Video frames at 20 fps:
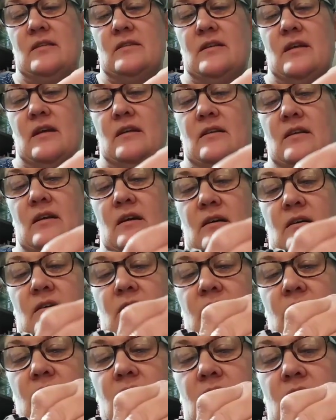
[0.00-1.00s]
He said,
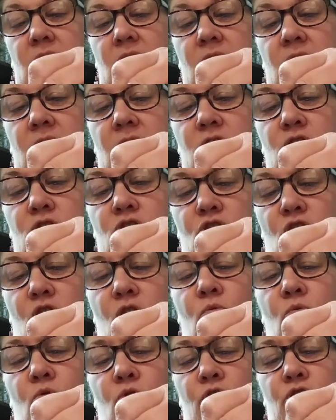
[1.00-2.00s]

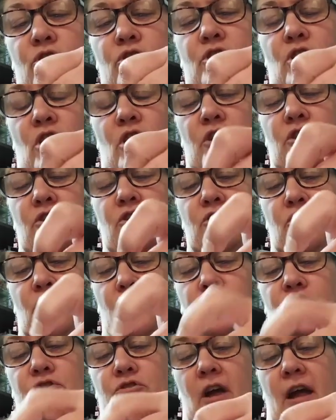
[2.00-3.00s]
Star Wars, not
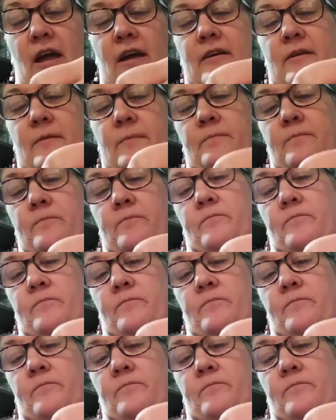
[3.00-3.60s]
Star Trek.